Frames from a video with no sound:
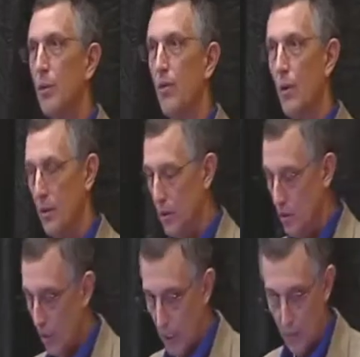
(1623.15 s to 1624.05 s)
you've all
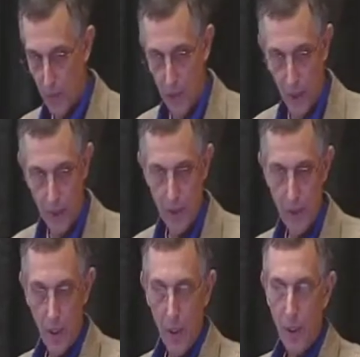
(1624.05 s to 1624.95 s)
used wired products.
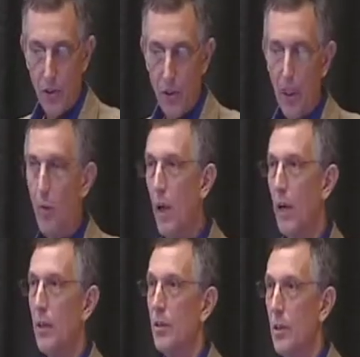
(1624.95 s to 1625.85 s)
Certainly
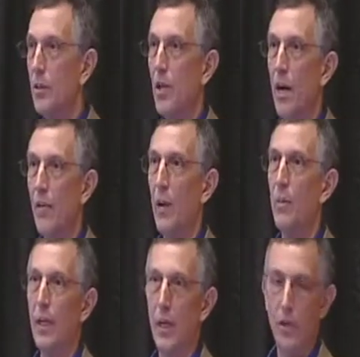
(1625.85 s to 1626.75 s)
wireless can solve
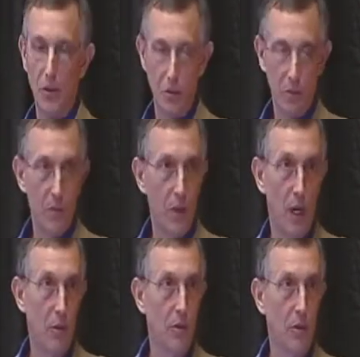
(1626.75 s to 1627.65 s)
application
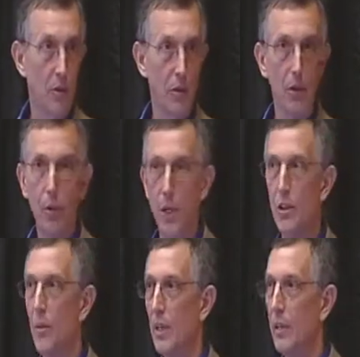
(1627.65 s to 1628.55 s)
problems. I mean, there's no
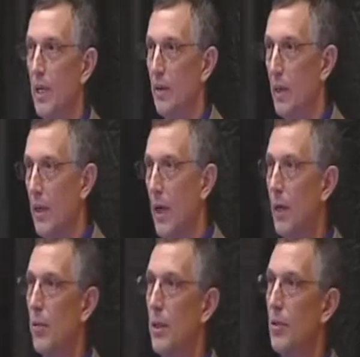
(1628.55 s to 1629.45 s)
question about that. I've got a
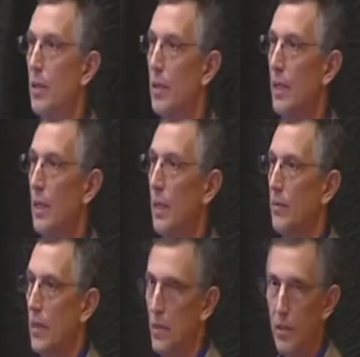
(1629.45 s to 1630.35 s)
concrete ceiling, I've
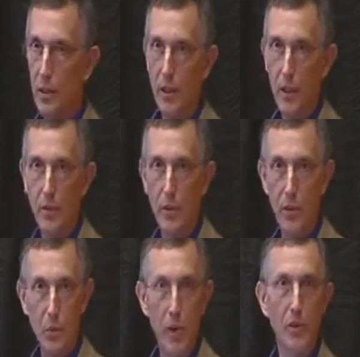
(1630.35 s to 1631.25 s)
got a ceiling with
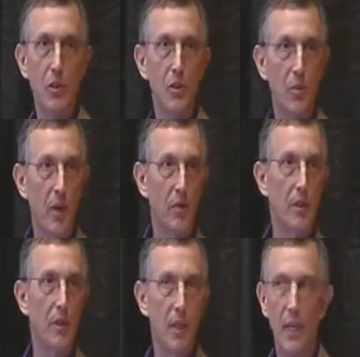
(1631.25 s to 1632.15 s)
asbestos above
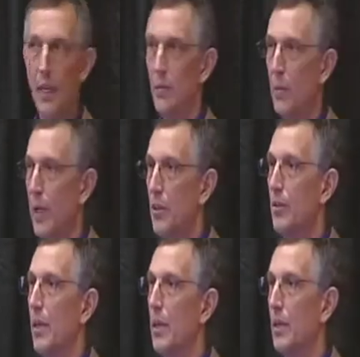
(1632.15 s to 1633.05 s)
it, I can't
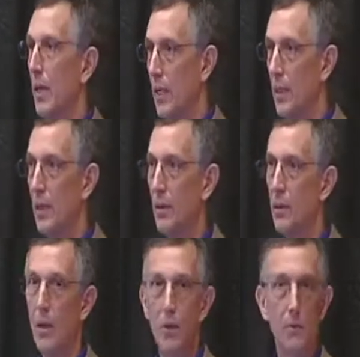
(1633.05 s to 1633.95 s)
penetrate it, I need,
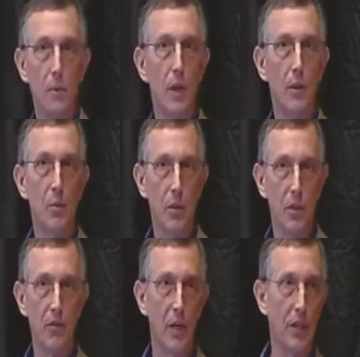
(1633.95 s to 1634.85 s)
to put a
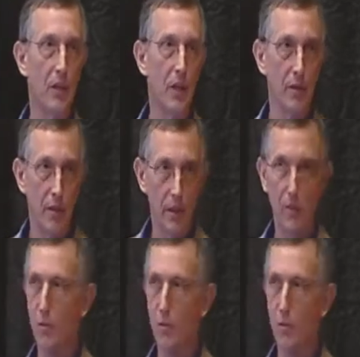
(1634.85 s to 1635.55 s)
device there that